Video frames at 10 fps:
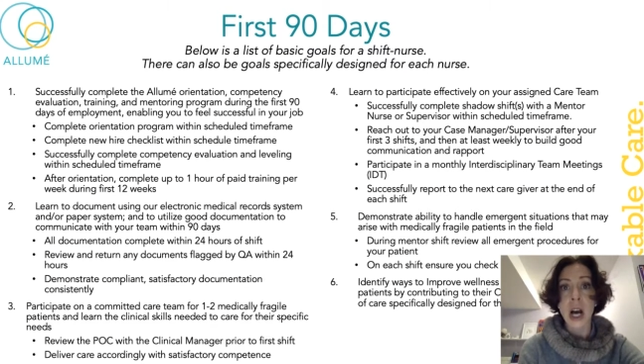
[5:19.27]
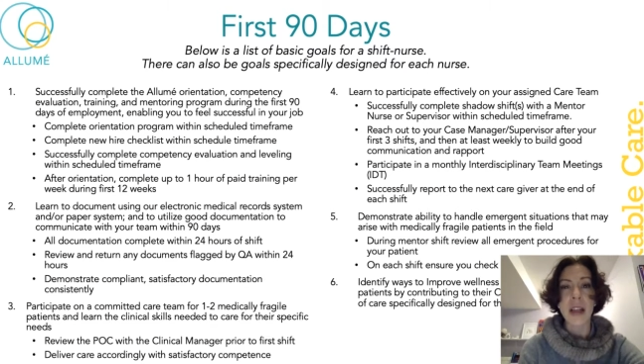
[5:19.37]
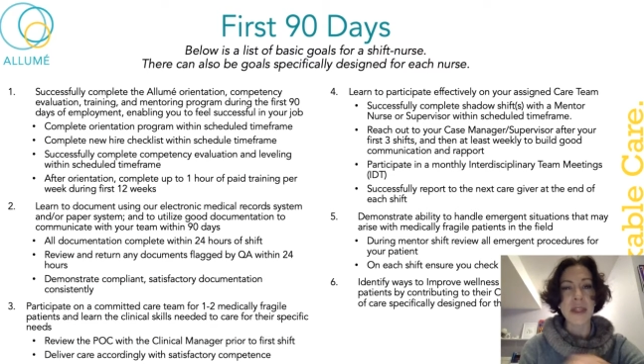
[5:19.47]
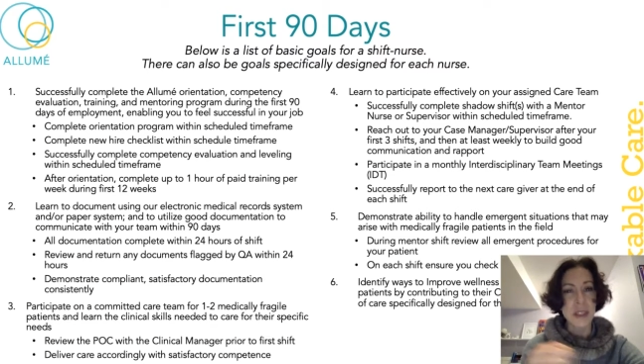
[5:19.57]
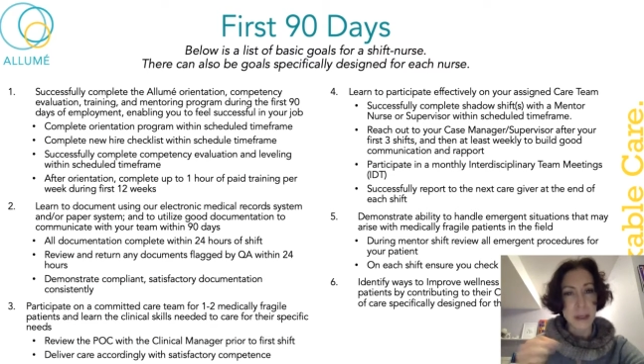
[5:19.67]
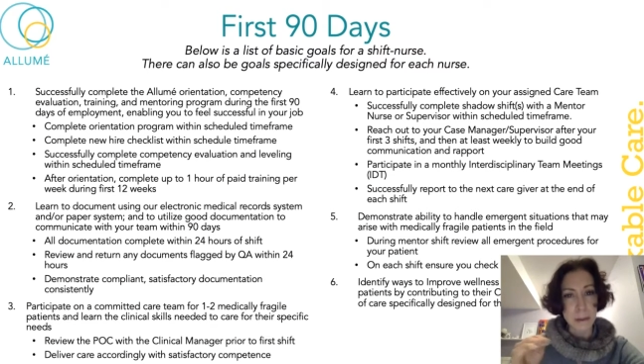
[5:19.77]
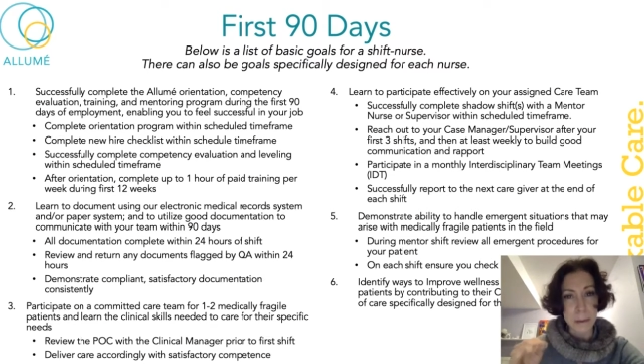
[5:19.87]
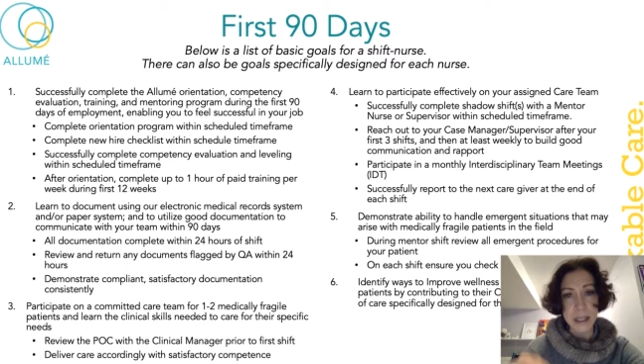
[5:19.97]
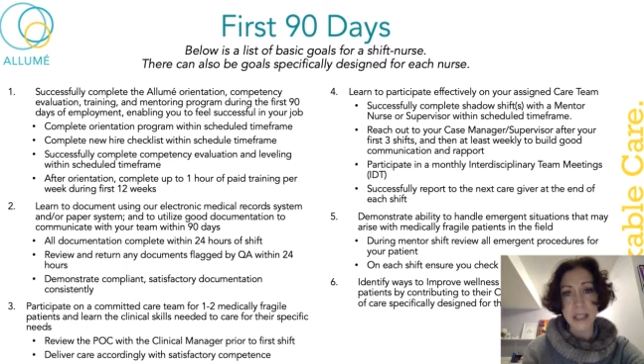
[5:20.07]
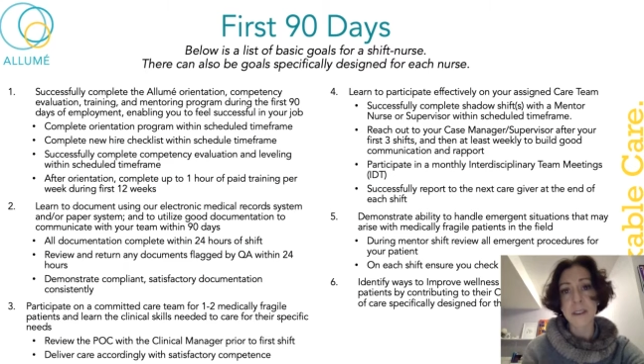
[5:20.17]
on the
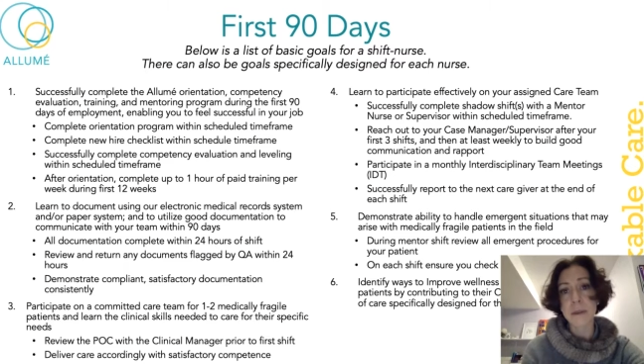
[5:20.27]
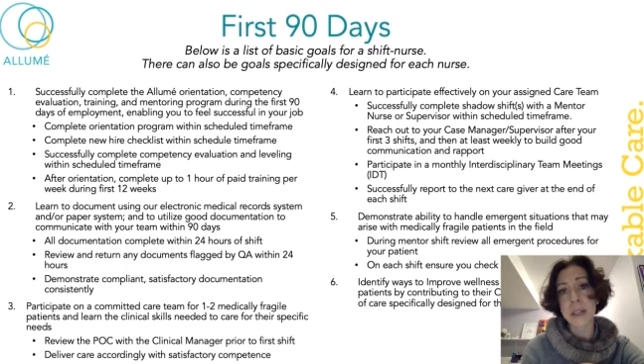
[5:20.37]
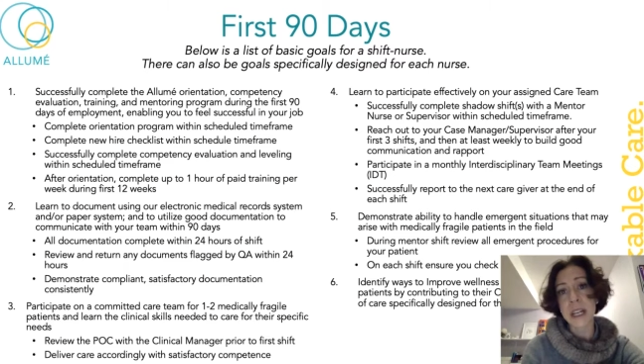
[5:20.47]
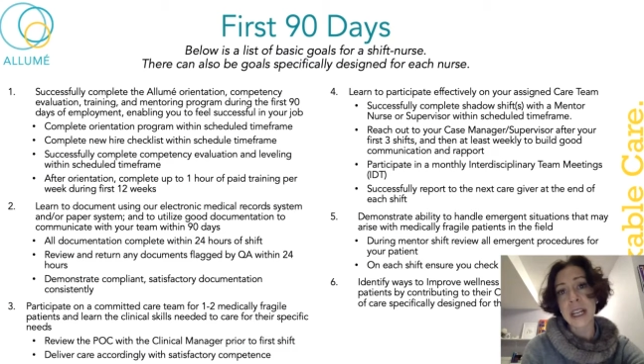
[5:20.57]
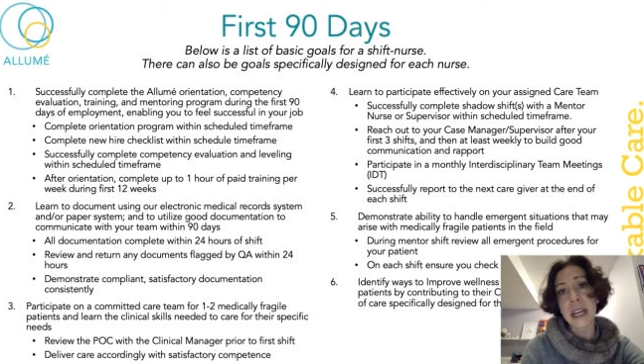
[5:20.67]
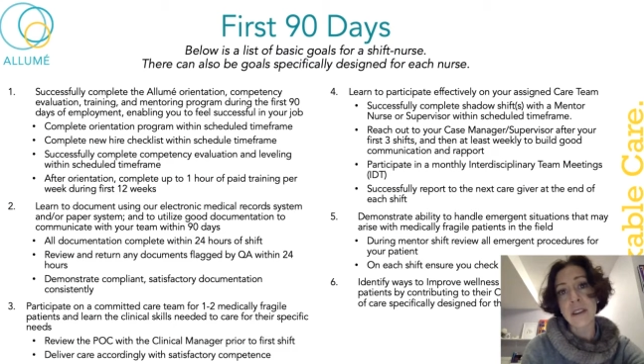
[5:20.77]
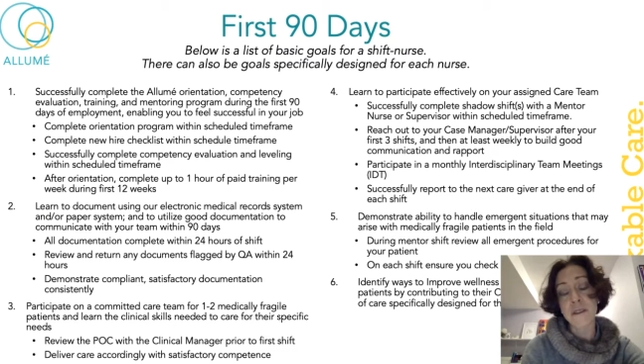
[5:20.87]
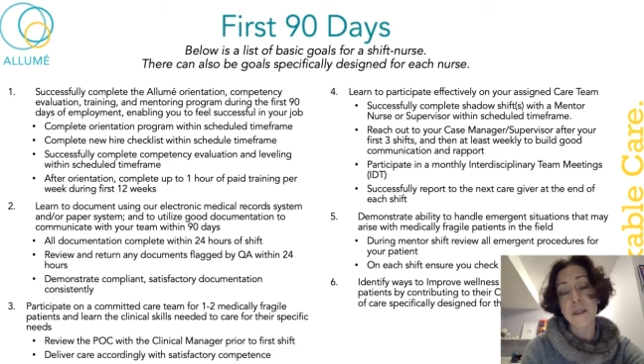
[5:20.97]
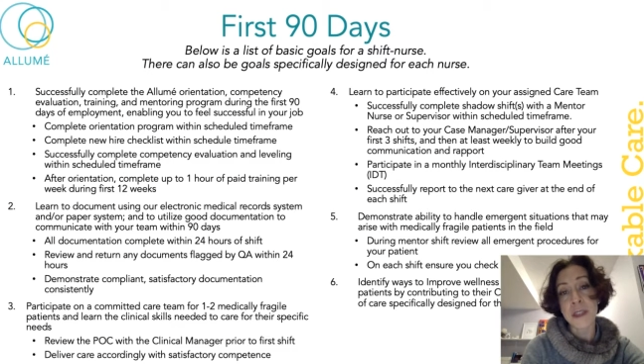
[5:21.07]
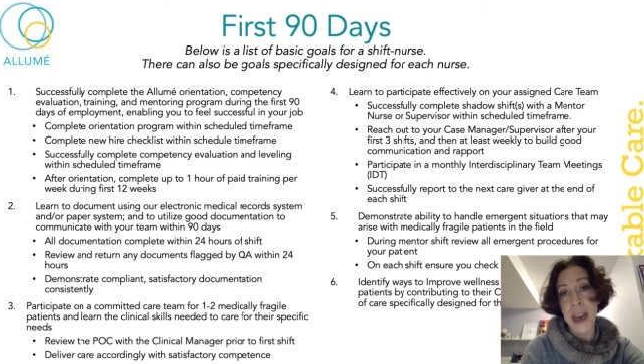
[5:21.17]
specific plan of care
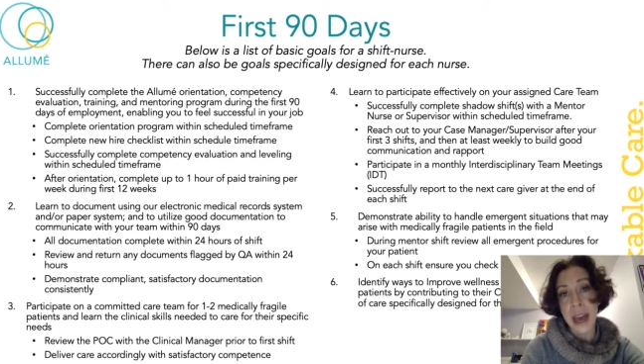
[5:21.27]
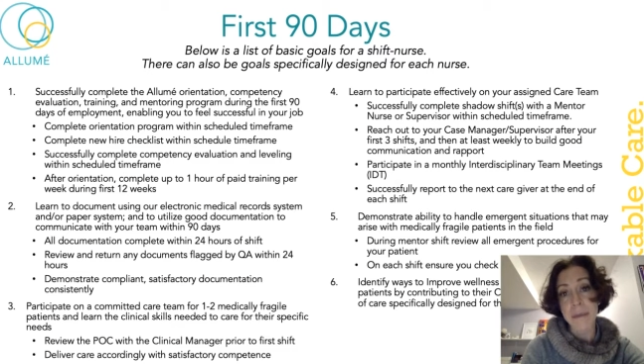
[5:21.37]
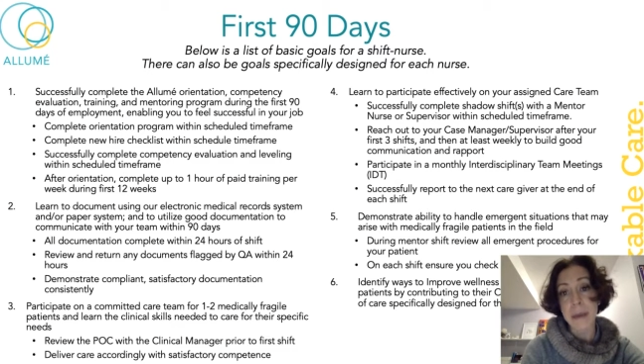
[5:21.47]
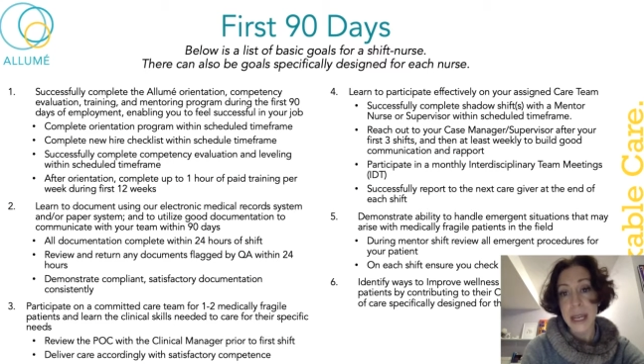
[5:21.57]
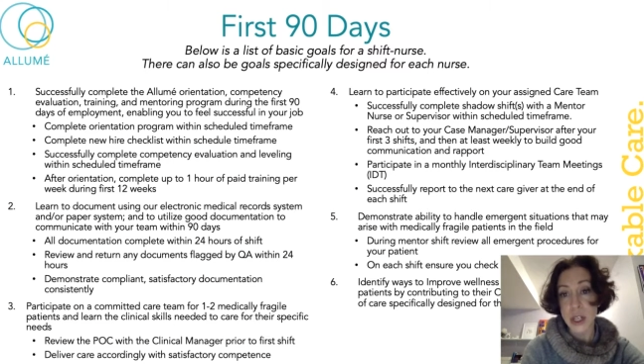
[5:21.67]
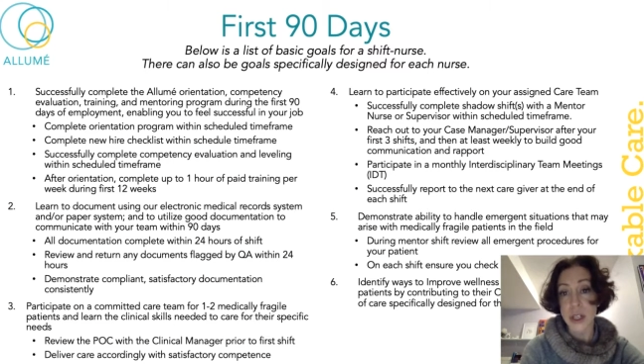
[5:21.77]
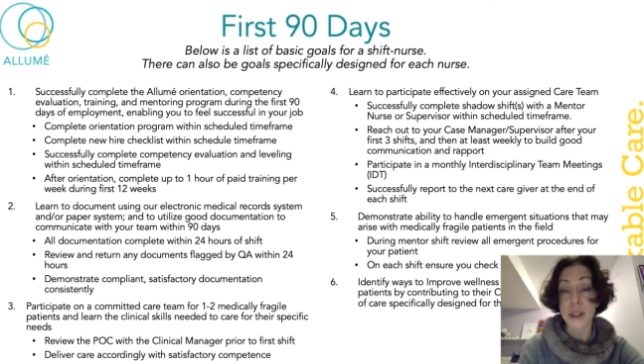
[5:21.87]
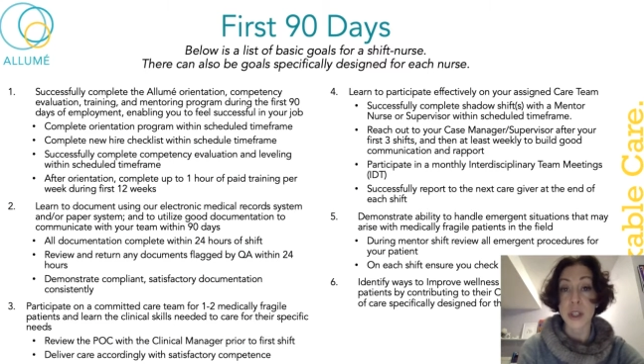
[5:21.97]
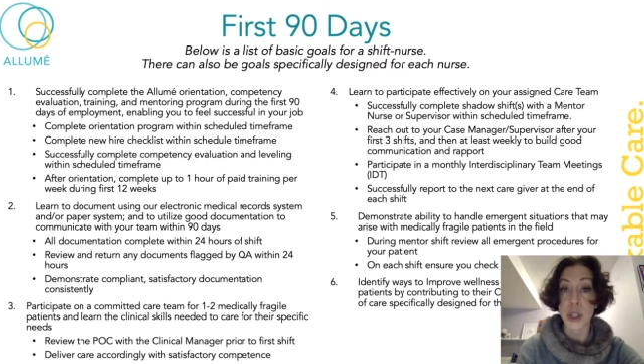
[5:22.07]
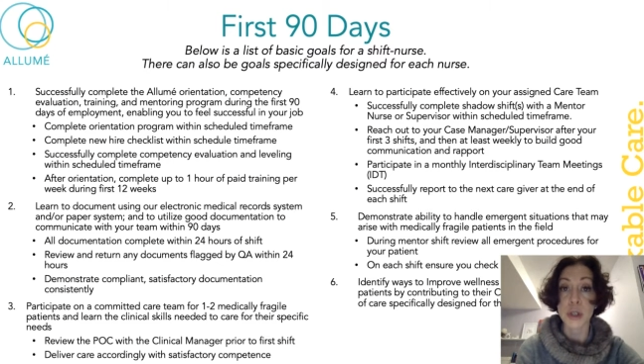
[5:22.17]
for that patient
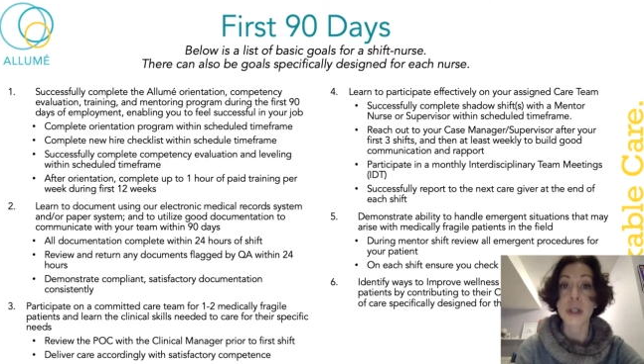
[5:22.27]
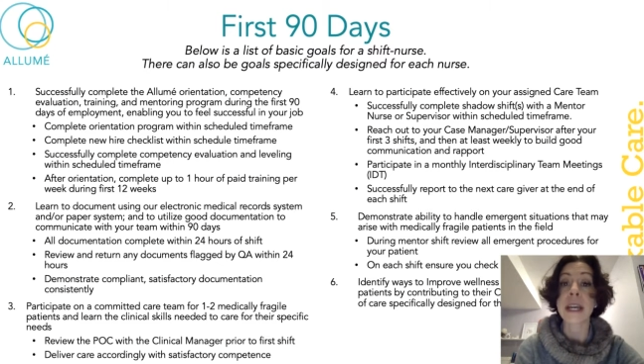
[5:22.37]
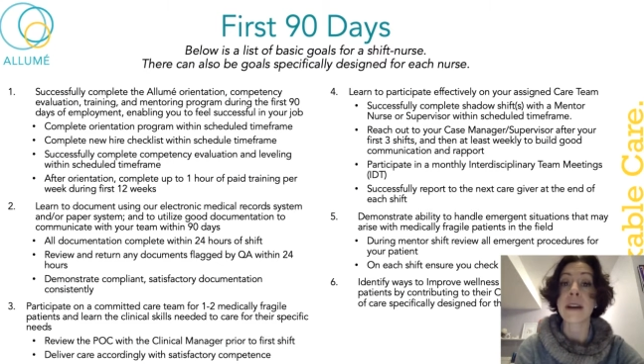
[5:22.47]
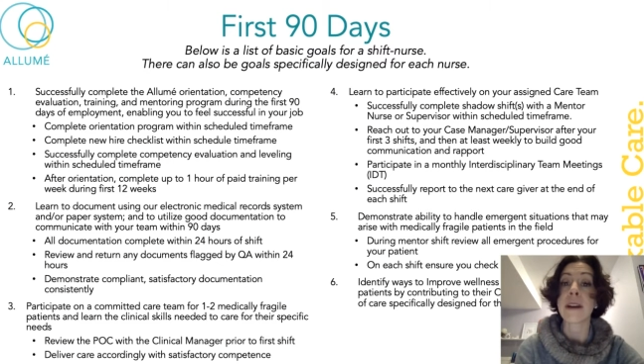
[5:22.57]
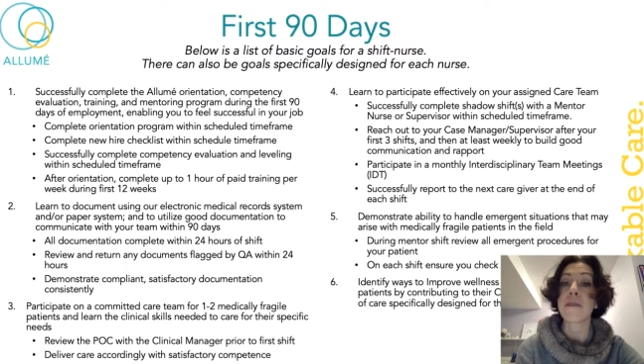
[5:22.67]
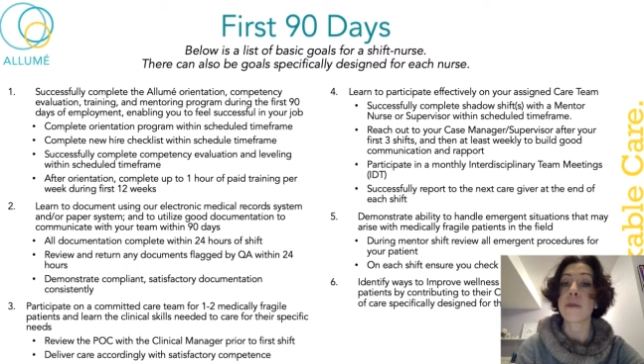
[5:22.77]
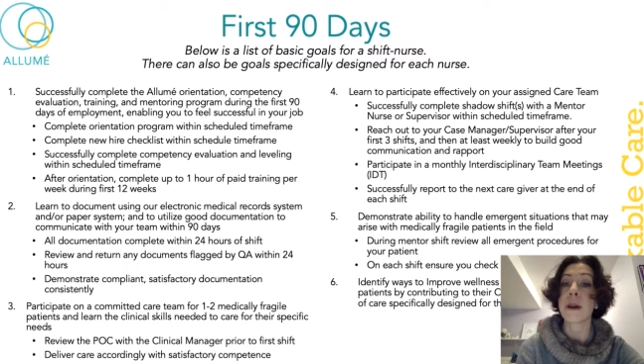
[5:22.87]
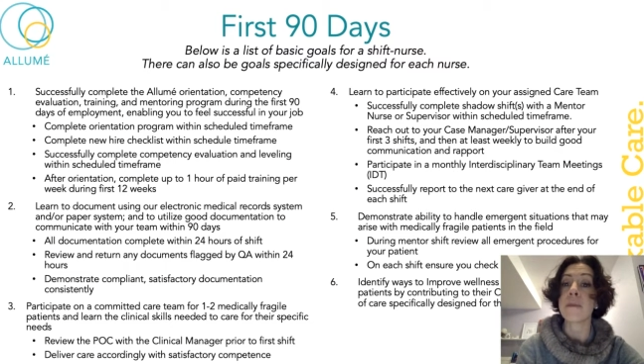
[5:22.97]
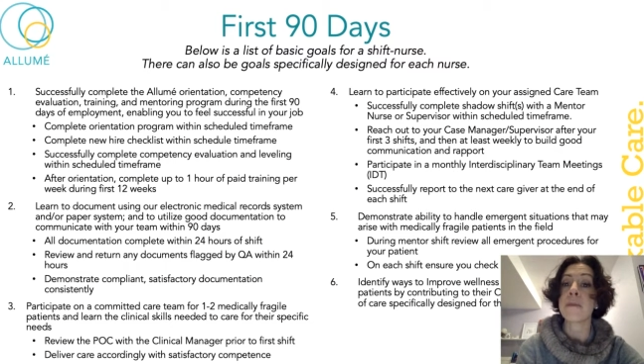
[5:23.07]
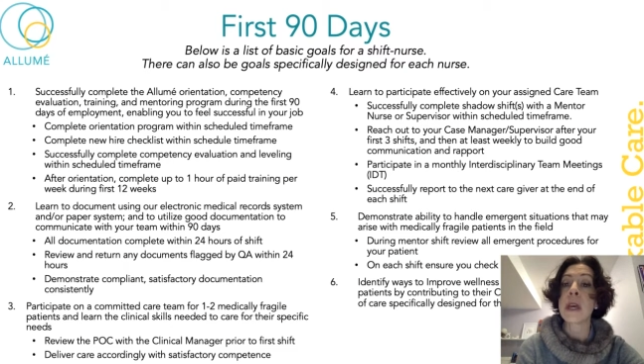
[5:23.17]
that you're caring
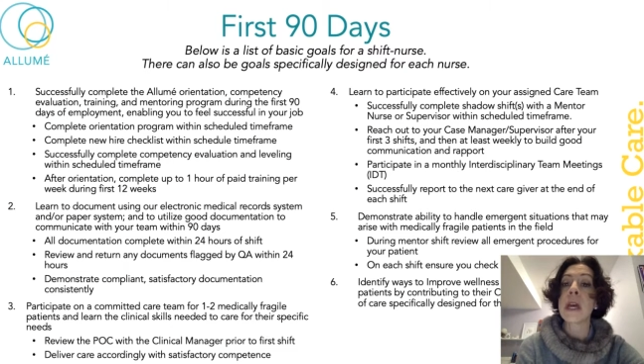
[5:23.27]
for.